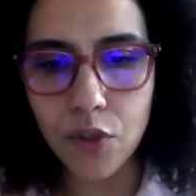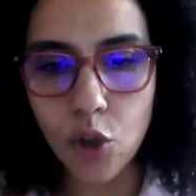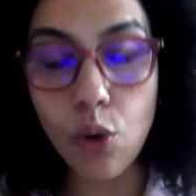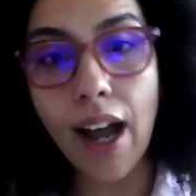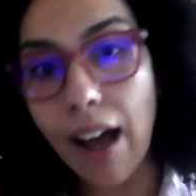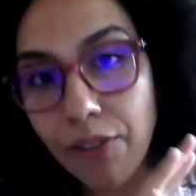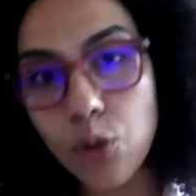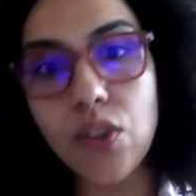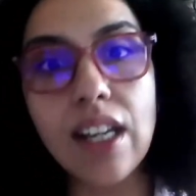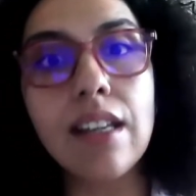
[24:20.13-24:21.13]
So I have
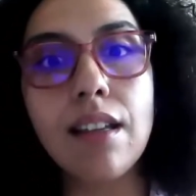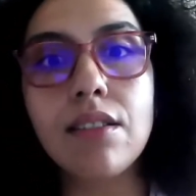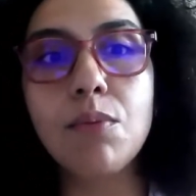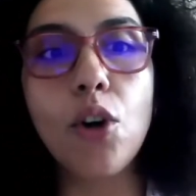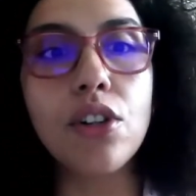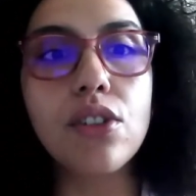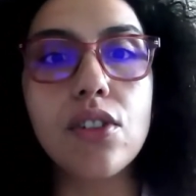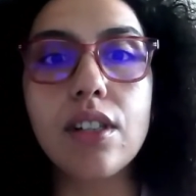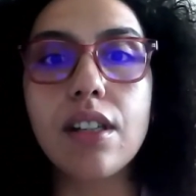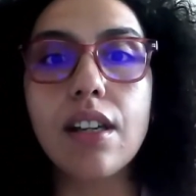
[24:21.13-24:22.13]
to say that
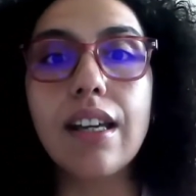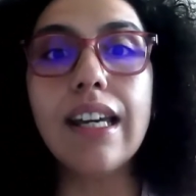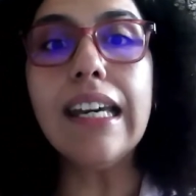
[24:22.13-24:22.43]
democracy